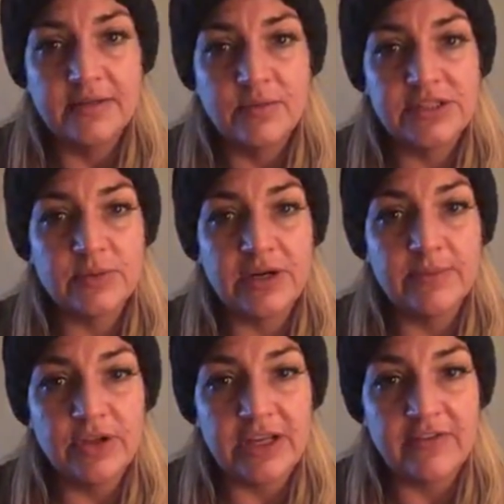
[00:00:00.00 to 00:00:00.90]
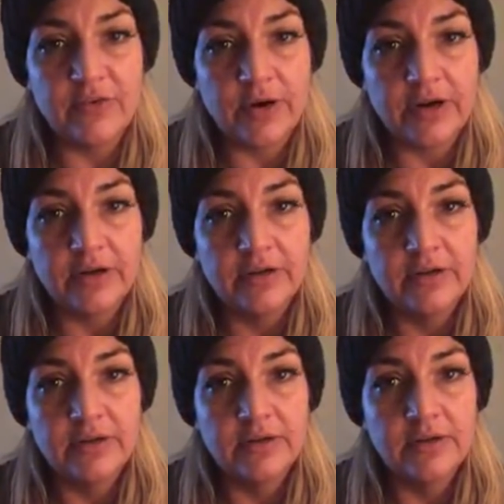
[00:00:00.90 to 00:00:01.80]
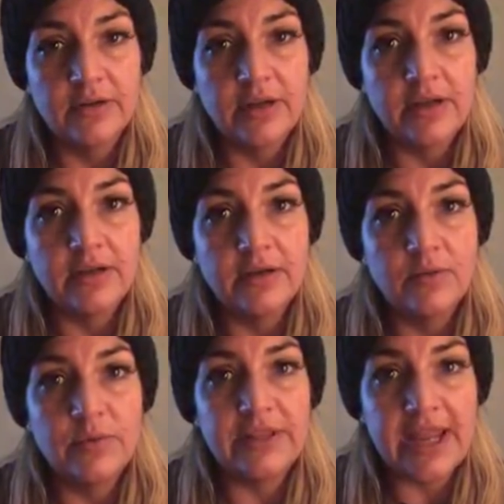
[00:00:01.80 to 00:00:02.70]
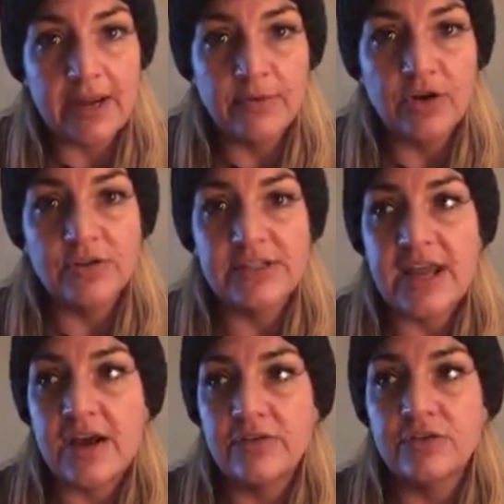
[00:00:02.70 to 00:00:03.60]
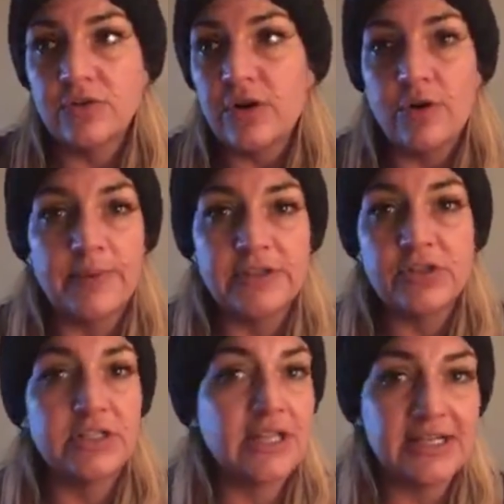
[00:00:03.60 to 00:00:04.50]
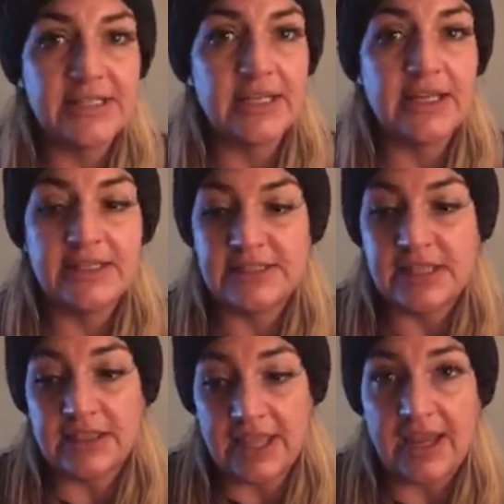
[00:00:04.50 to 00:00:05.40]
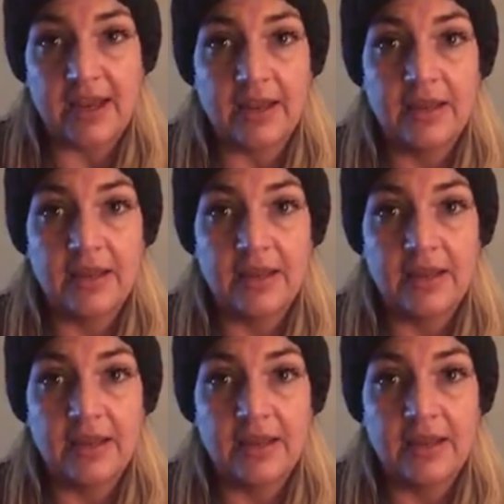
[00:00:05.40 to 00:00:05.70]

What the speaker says: What's the word I'm looking for? When the hammer goes down, the door opens or it doesn't, it's the thing.